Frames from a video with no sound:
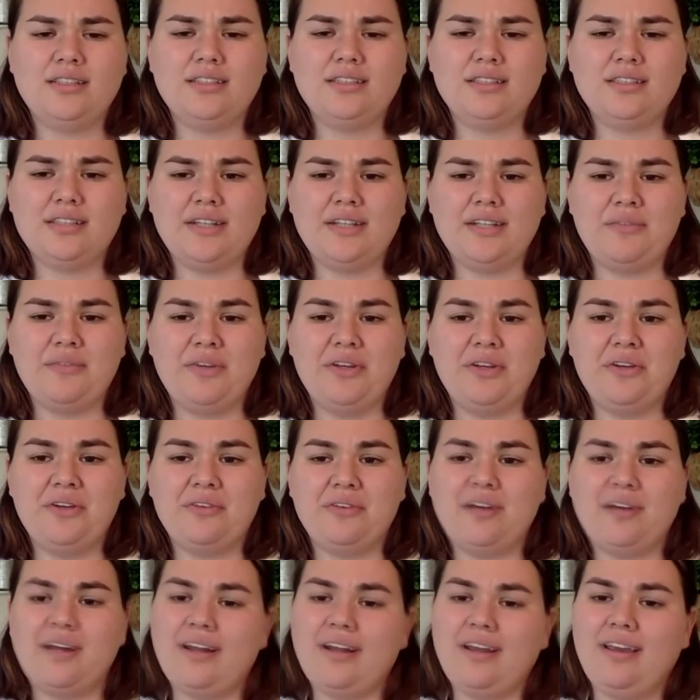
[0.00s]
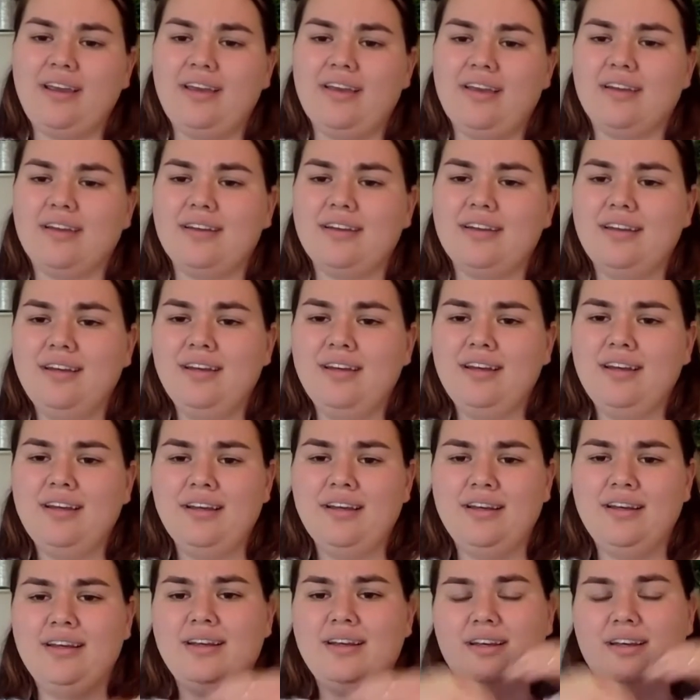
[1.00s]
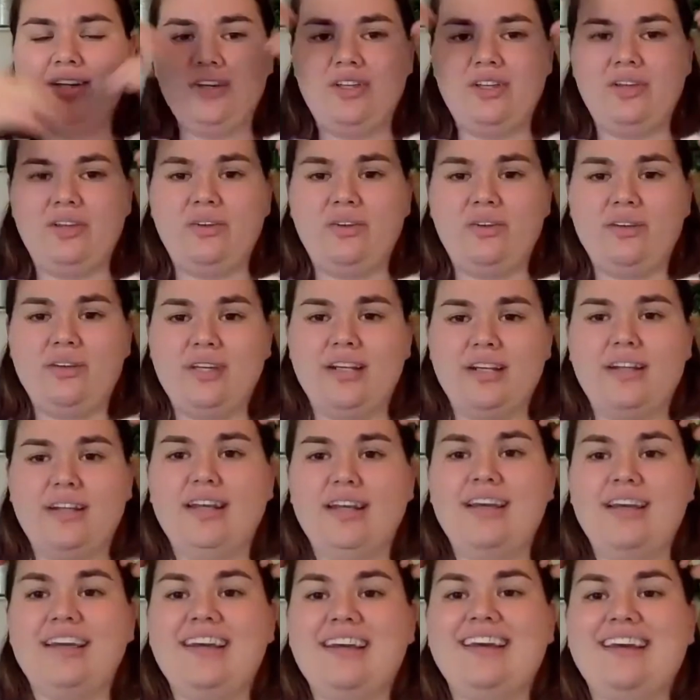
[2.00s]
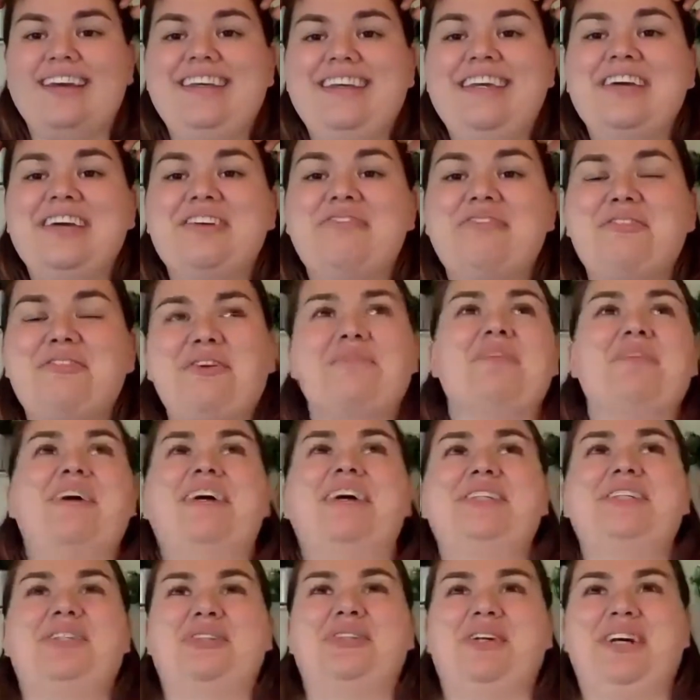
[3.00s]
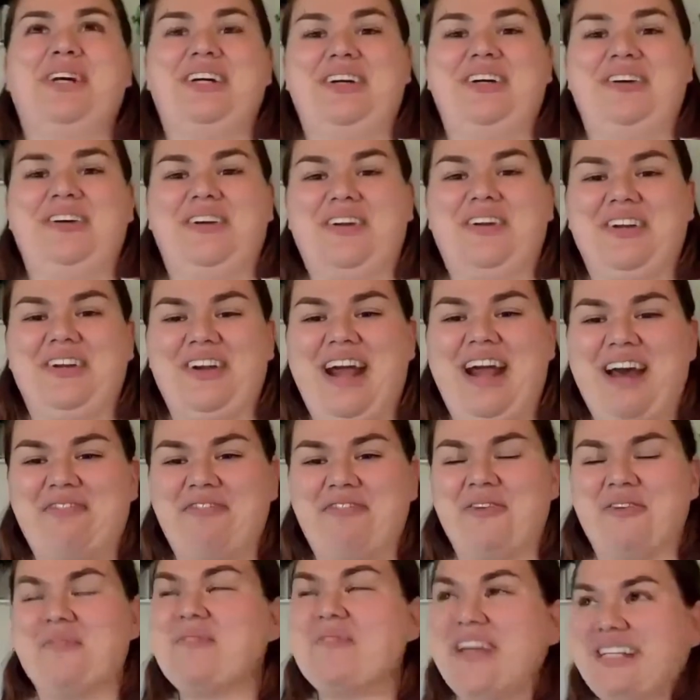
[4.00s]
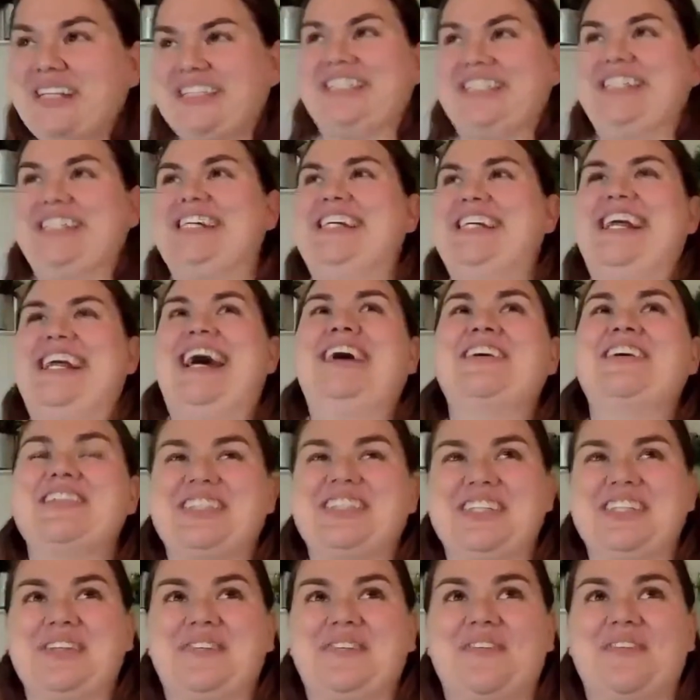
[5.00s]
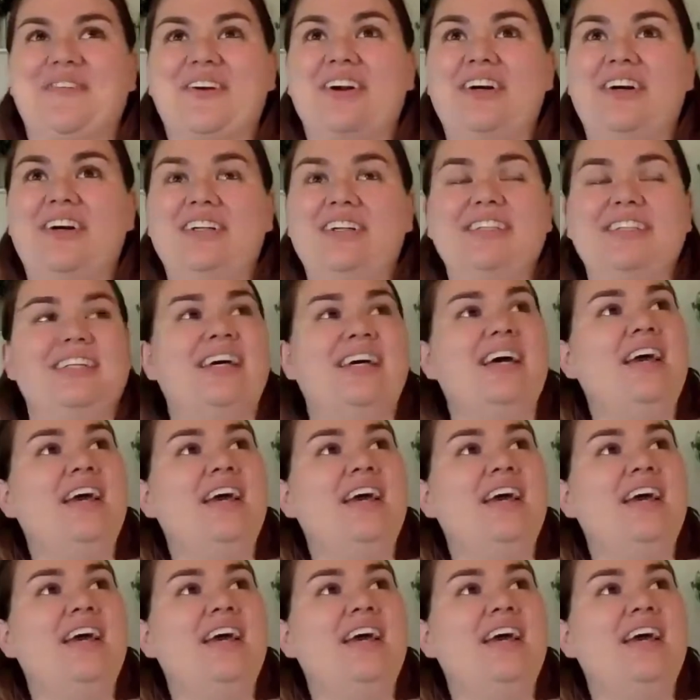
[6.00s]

And when you're ready, you can give your mantra or your affirmation out to the world